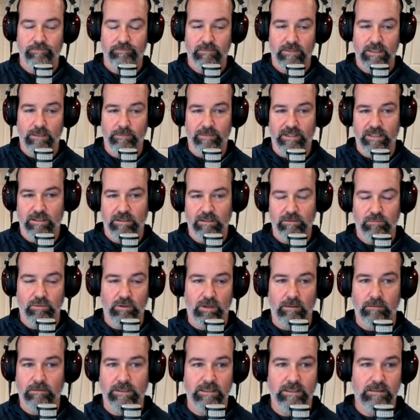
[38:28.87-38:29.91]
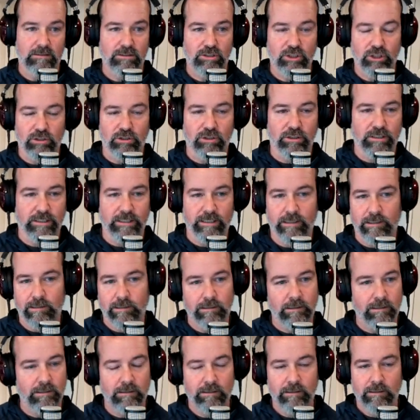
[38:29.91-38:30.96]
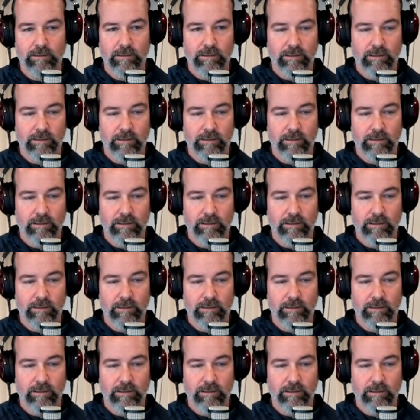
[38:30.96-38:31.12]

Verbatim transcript: I mean, you can probably churn in a,